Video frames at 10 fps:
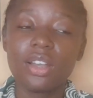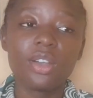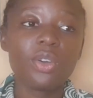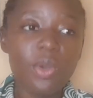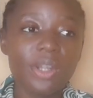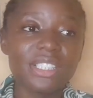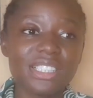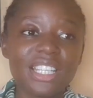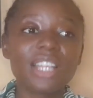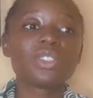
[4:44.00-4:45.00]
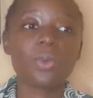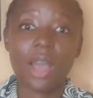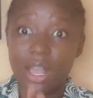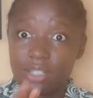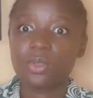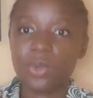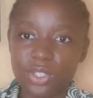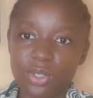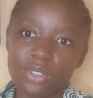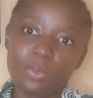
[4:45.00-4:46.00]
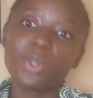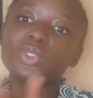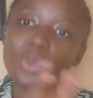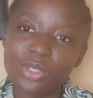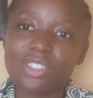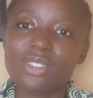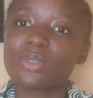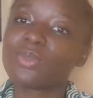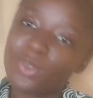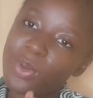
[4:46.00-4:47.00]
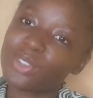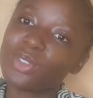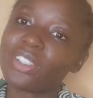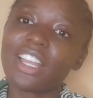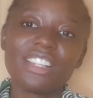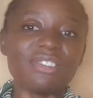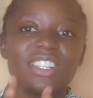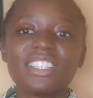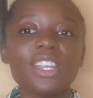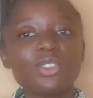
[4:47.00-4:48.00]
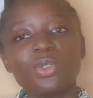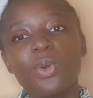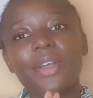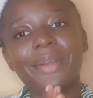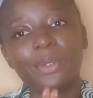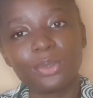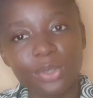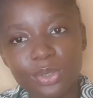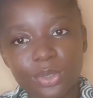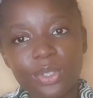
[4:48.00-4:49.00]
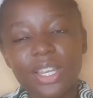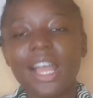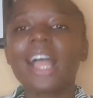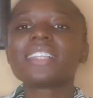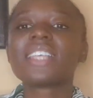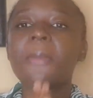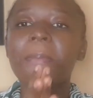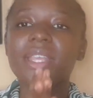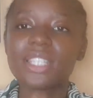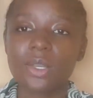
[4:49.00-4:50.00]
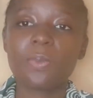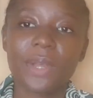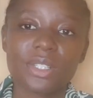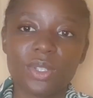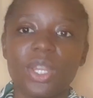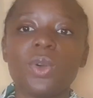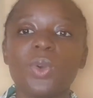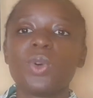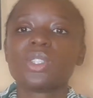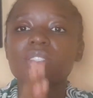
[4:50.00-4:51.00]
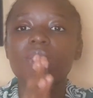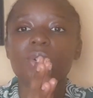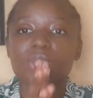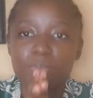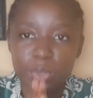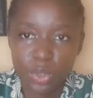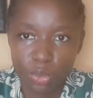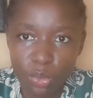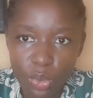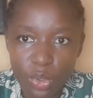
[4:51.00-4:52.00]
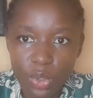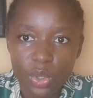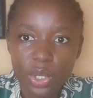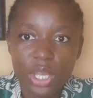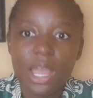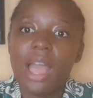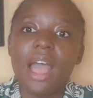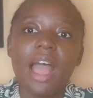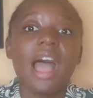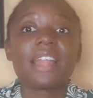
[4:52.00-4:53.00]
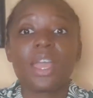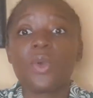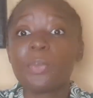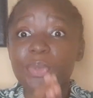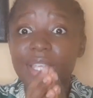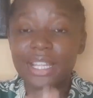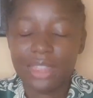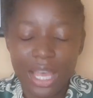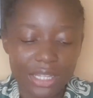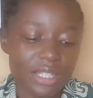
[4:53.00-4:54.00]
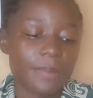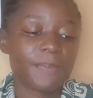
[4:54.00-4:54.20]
Google is there to ask questions, but not questions that is related to your health. Ask a medical personnel, go to the hospital, and I hope you get that.